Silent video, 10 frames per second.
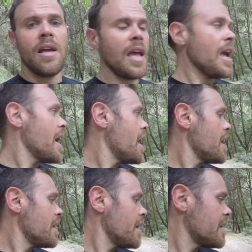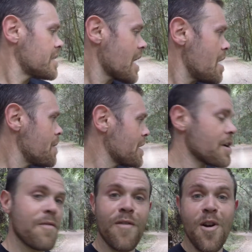And it's kind of been
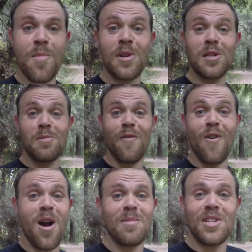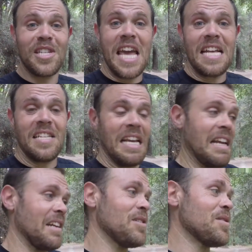confirmed because before I'm just guessing
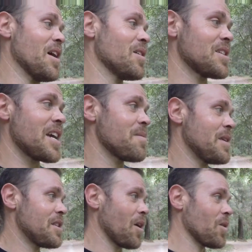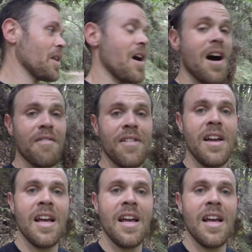and who knows, I could be totally off.